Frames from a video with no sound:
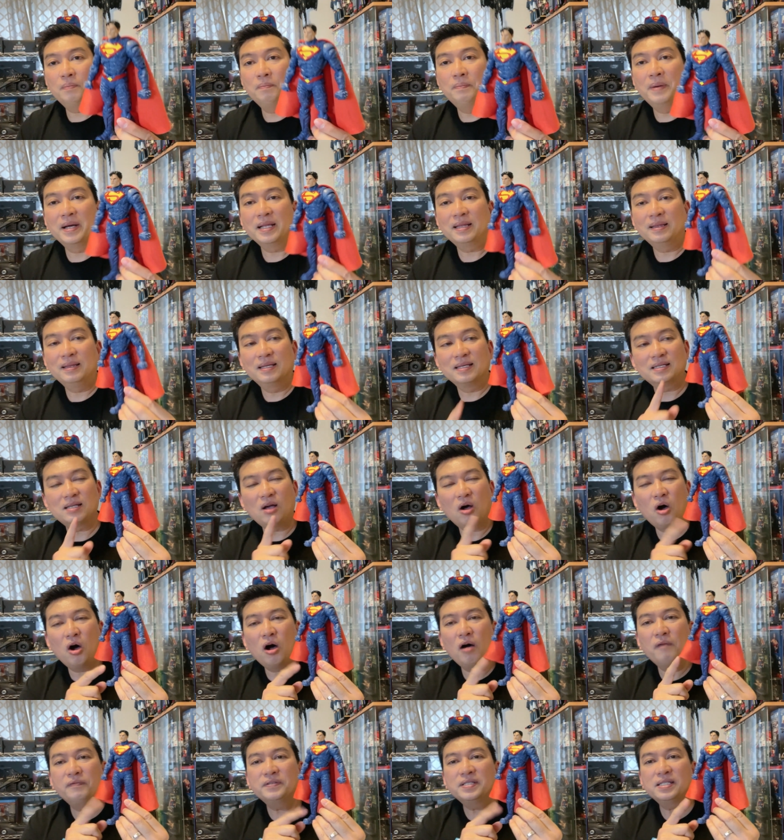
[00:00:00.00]
but this
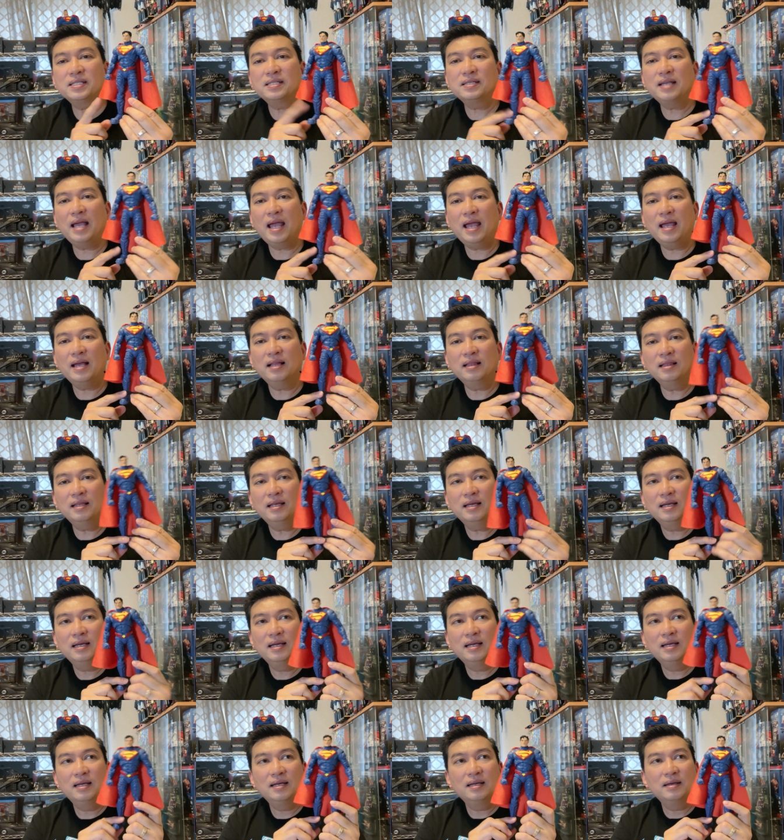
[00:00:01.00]
off scale,
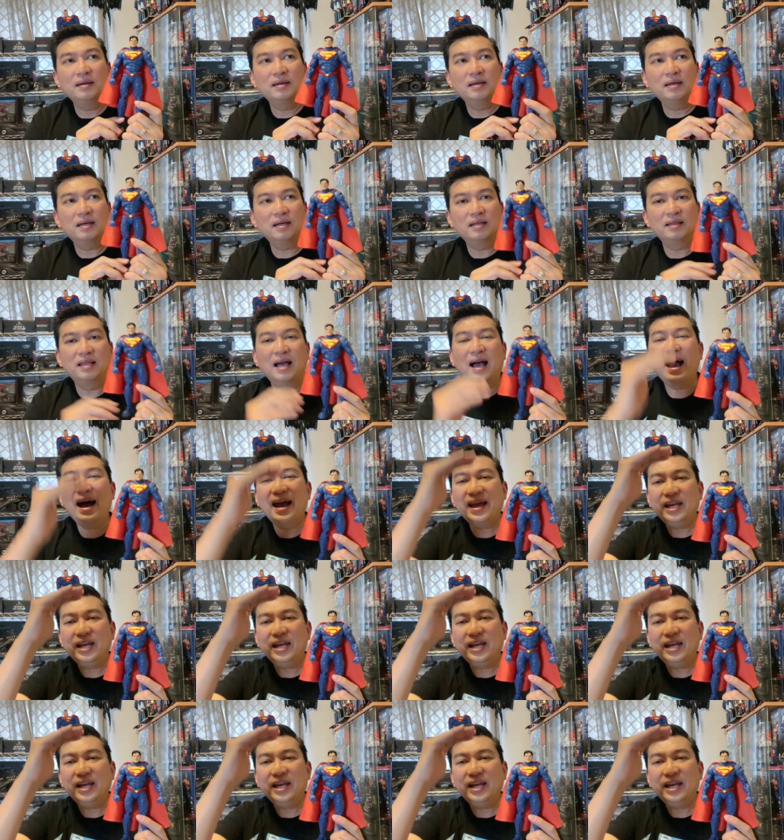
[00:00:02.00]
the